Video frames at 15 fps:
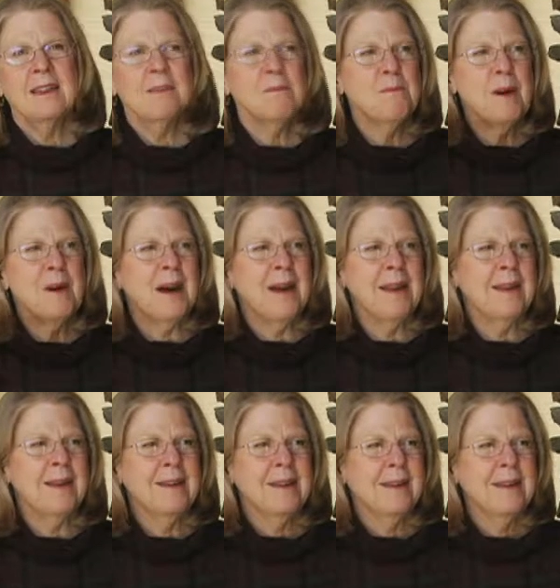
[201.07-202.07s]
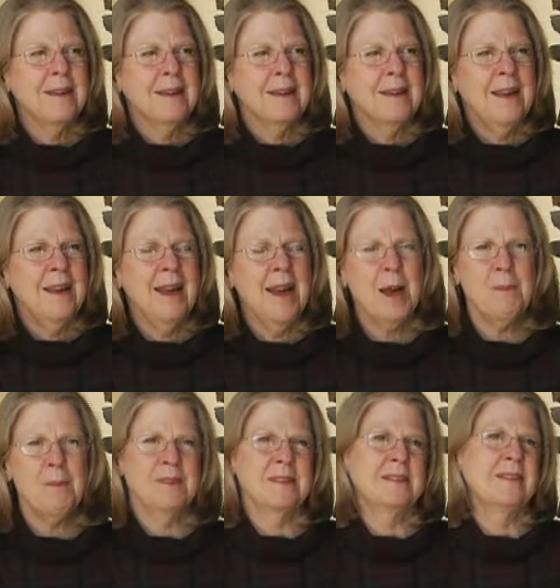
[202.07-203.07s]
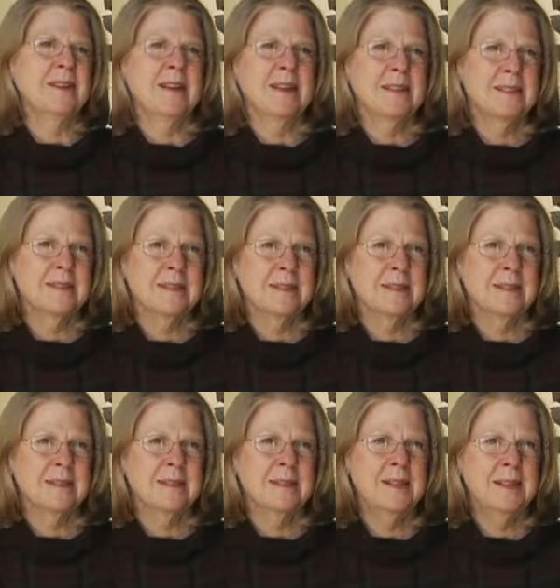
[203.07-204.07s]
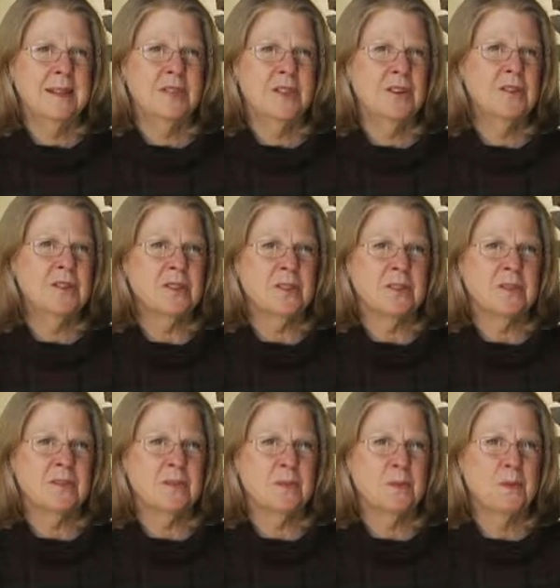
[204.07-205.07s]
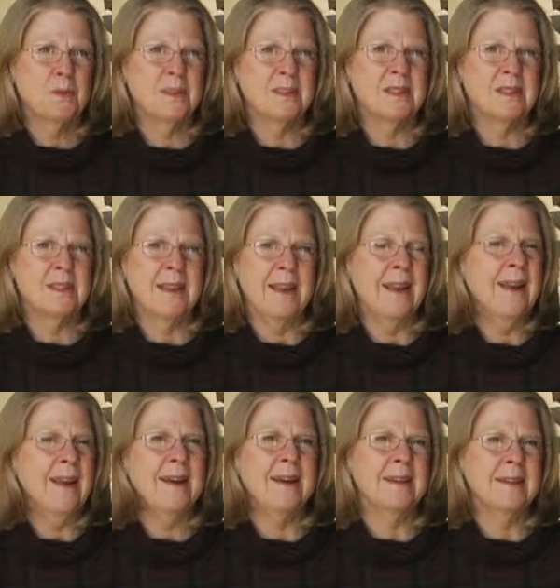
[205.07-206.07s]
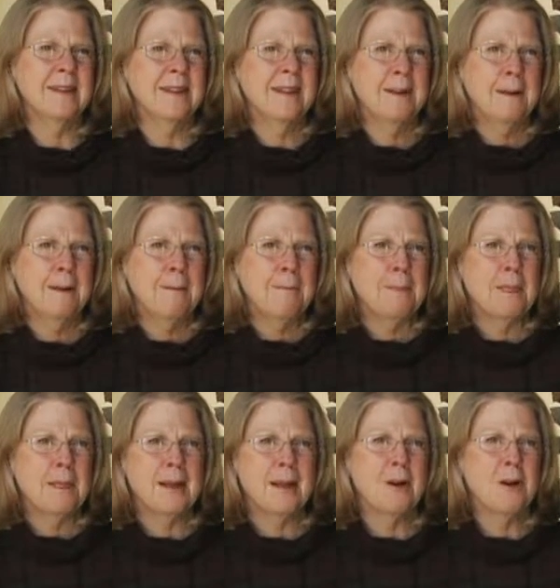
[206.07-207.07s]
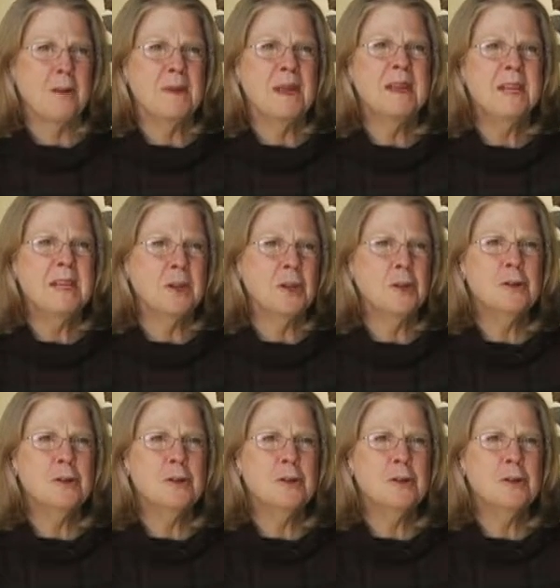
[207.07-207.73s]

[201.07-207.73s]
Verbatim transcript: then by happenstance, Dick Joseph puts an ad in an Armenian